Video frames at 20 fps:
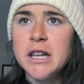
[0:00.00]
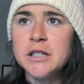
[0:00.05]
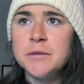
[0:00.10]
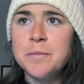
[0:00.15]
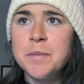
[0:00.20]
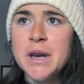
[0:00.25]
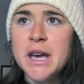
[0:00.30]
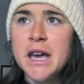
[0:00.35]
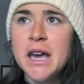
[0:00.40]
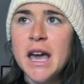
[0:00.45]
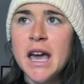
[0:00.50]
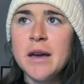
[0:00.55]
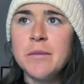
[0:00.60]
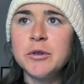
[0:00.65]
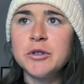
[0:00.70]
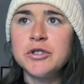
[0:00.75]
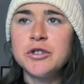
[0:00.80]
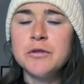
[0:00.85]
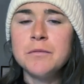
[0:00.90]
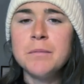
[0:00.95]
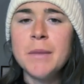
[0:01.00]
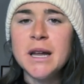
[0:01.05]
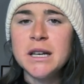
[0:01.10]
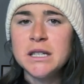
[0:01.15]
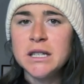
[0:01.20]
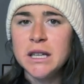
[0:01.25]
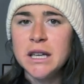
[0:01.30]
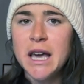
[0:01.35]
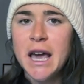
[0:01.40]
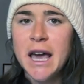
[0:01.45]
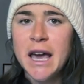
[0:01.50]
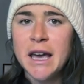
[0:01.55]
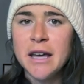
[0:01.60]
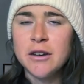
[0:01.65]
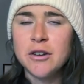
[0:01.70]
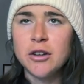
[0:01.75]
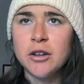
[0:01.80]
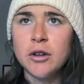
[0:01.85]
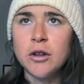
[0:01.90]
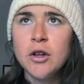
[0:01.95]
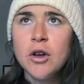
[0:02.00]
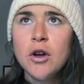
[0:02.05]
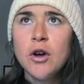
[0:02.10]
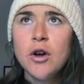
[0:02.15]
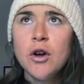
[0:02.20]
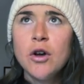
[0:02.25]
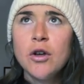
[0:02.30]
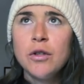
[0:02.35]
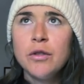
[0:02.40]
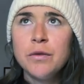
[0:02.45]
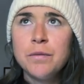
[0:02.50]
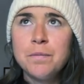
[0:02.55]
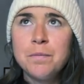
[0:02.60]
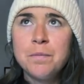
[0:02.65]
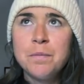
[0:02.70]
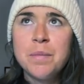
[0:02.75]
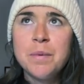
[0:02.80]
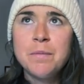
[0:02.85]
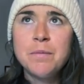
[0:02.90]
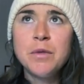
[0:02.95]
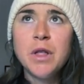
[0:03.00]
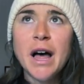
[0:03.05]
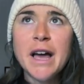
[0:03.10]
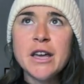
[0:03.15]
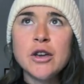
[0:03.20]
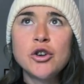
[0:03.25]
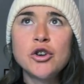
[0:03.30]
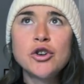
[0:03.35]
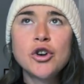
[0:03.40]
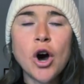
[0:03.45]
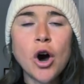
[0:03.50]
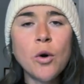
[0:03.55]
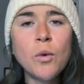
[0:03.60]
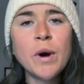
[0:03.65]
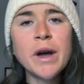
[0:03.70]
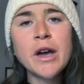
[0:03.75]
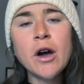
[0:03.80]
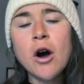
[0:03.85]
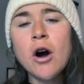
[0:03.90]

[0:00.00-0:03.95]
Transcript: is being able to mentally handle like going